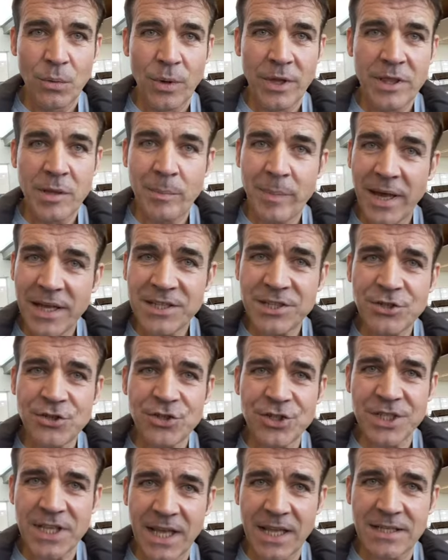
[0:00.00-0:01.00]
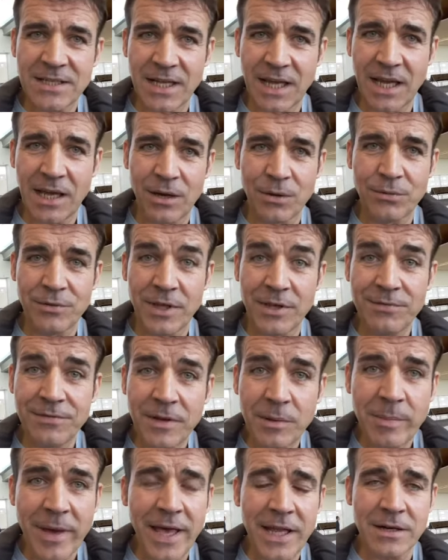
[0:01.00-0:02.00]
when the passengers get down, they
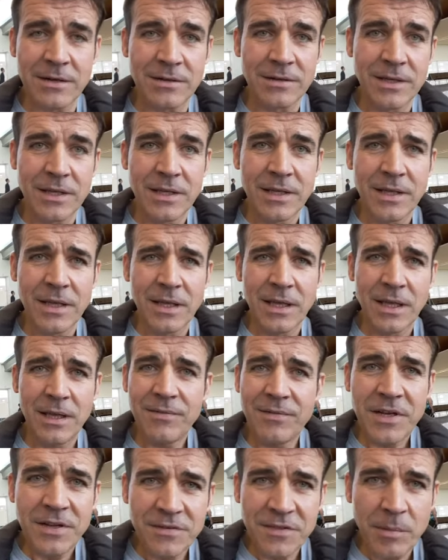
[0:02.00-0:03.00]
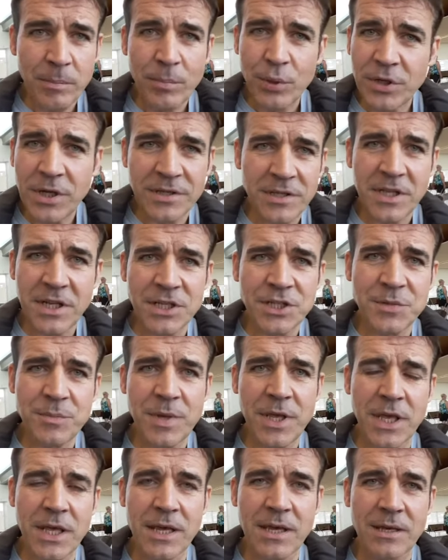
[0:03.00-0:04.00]
feel better. Even if the Buddha didn't
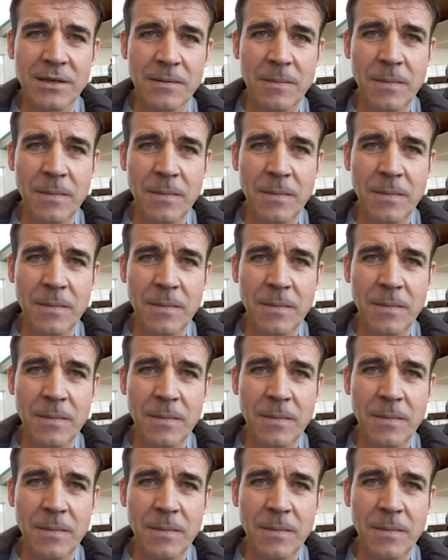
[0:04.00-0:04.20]
speak.